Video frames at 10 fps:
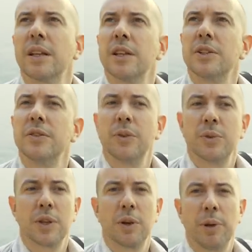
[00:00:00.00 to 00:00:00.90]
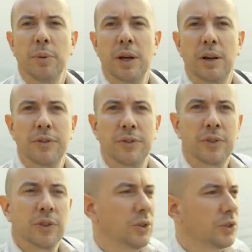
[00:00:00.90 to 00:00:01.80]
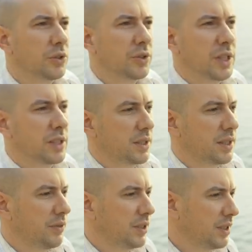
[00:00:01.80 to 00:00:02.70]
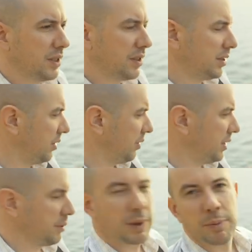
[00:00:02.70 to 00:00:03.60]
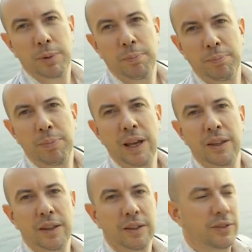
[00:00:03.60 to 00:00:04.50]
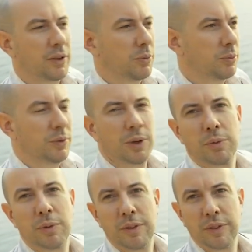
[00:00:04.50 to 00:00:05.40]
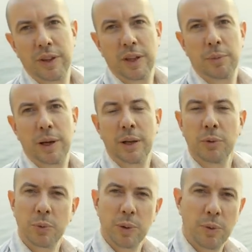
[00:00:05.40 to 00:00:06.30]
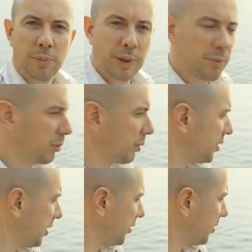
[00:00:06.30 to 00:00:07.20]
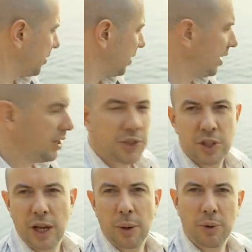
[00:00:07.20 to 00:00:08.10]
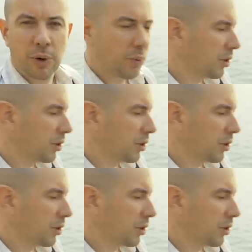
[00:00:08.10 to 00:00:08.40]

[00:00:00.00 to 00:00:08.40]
like this, you've always got to be aware of cultural sensitivities. You know, these are people bathing, so you know, if you think about it, would we want people watching us shower or